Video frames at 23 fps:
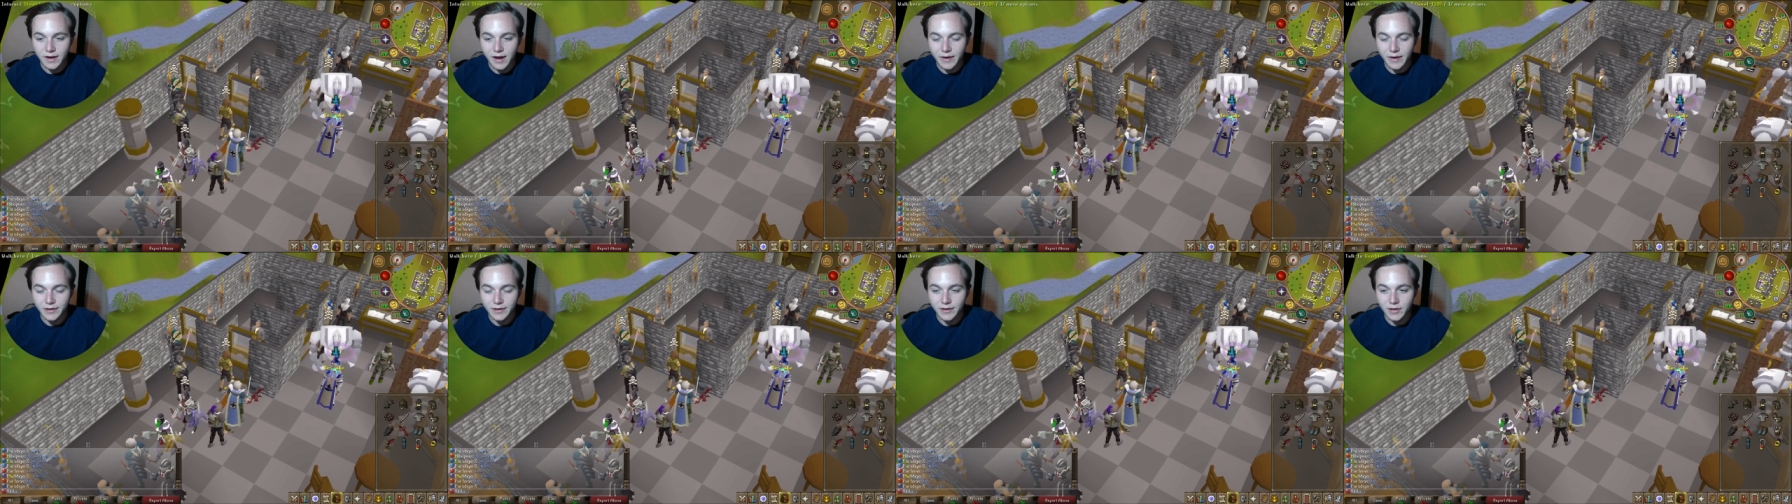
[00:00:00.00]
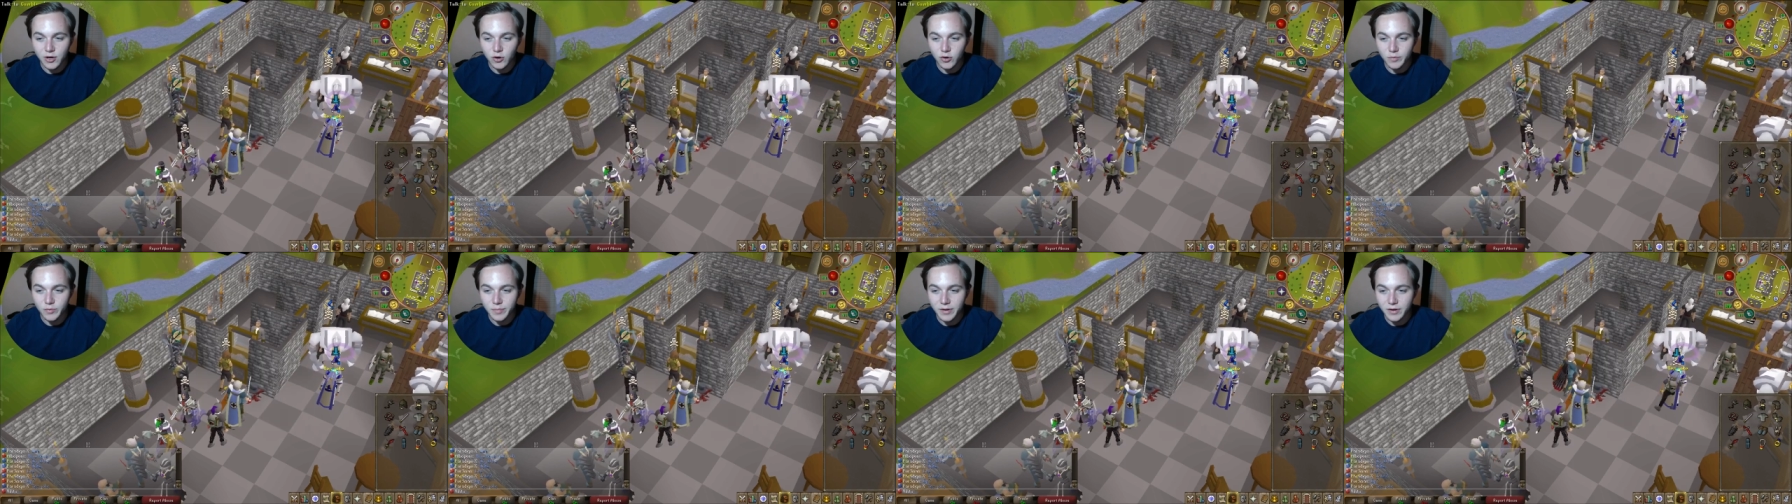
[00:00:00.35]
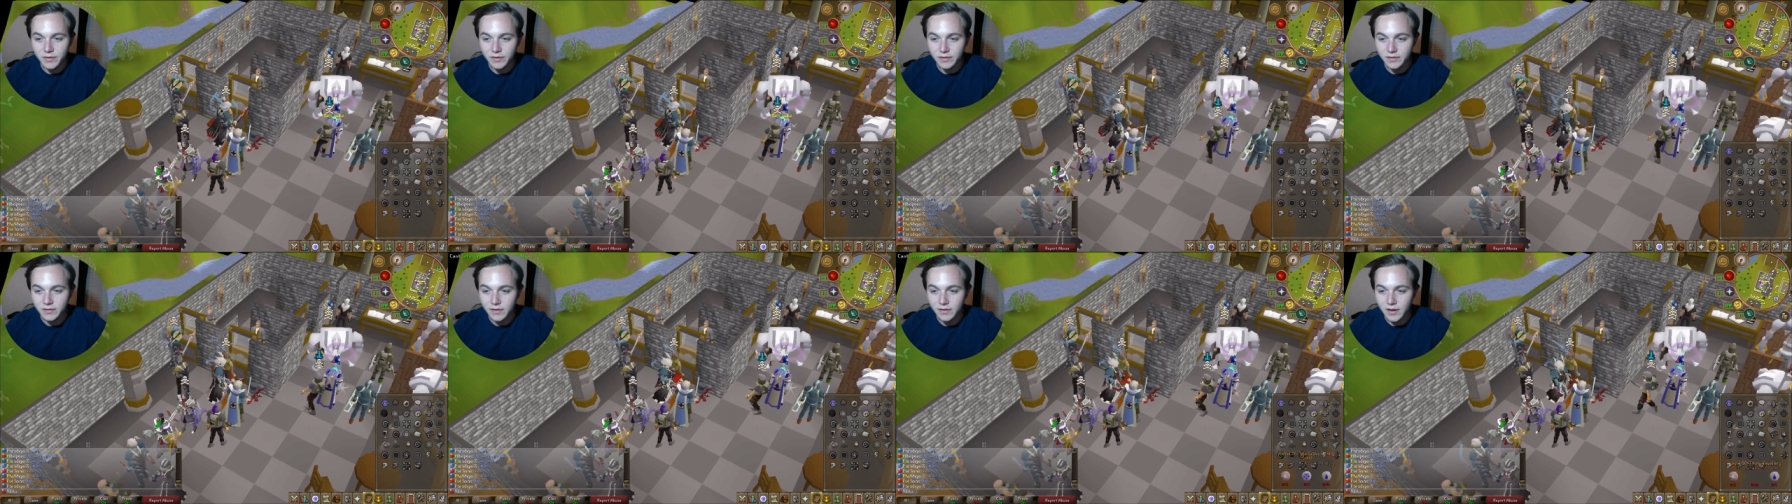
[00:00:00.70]
I'm gonna go repair
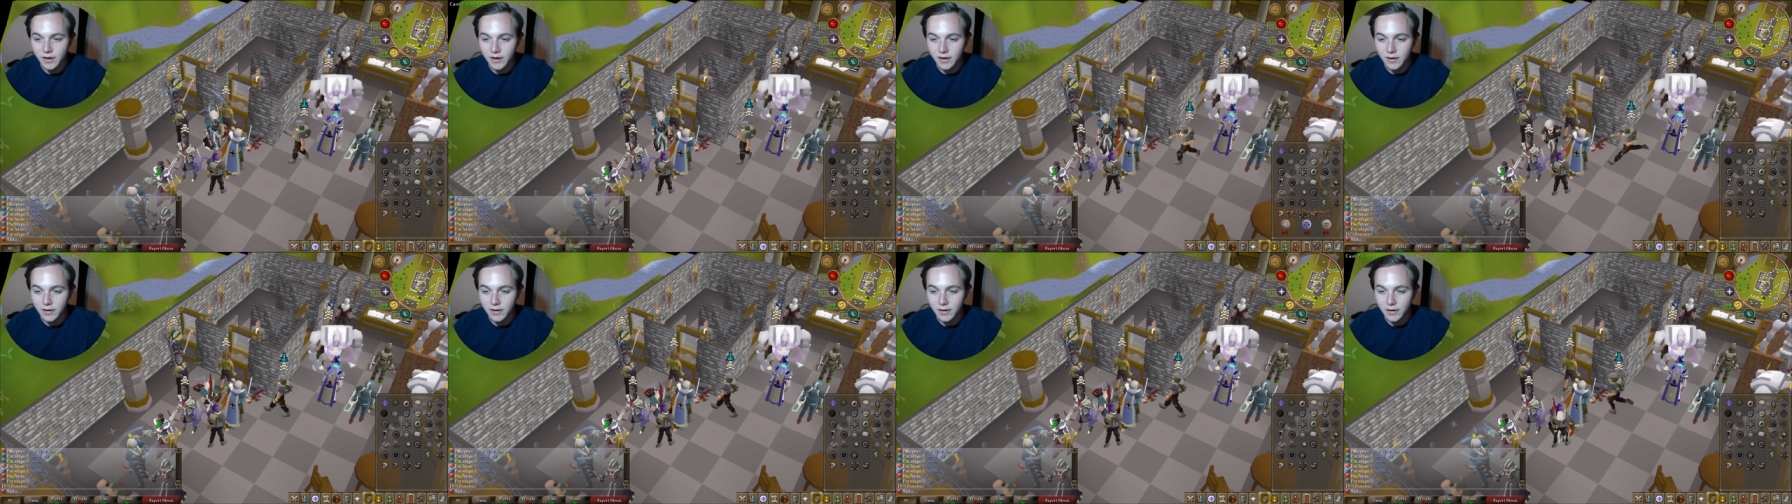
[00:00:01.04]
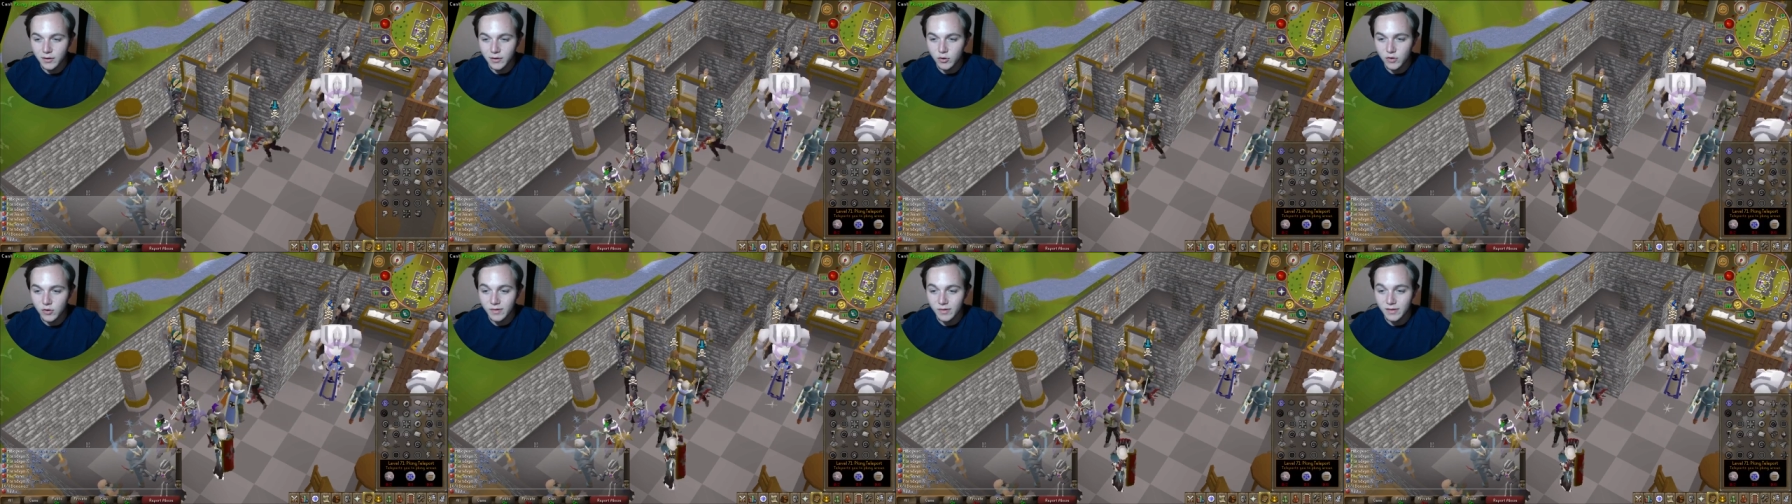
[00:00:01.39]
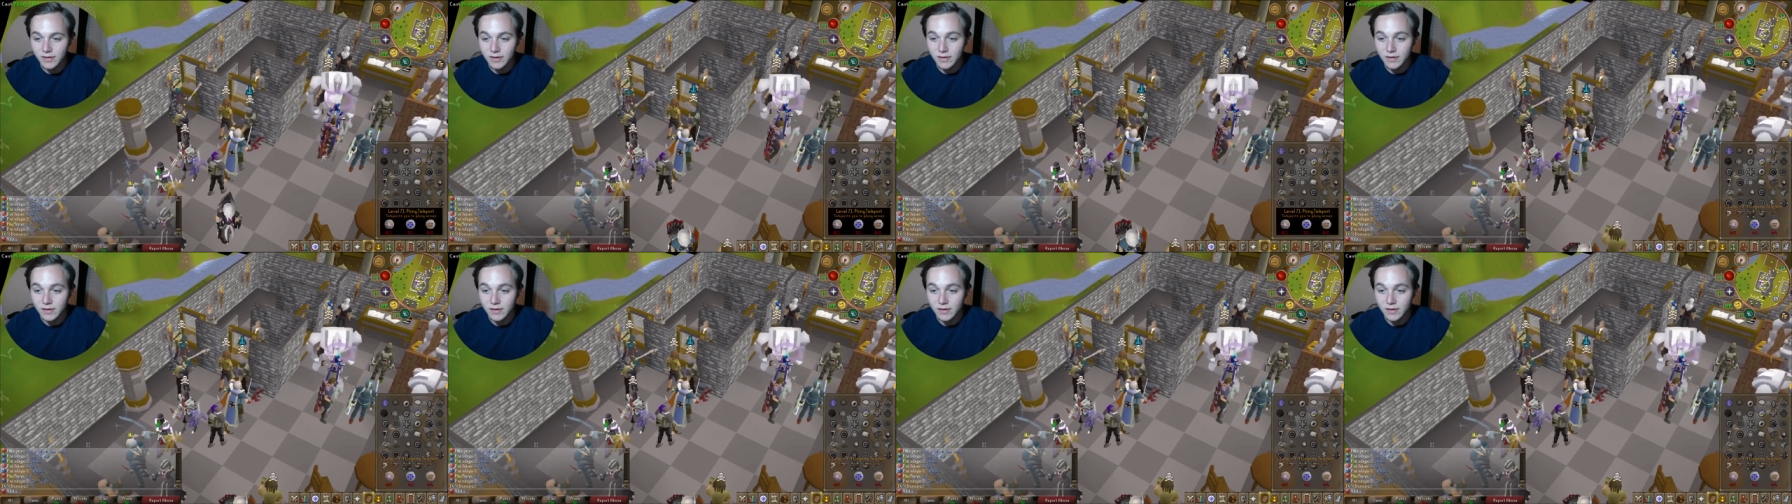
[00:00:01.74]
this uh, equipment,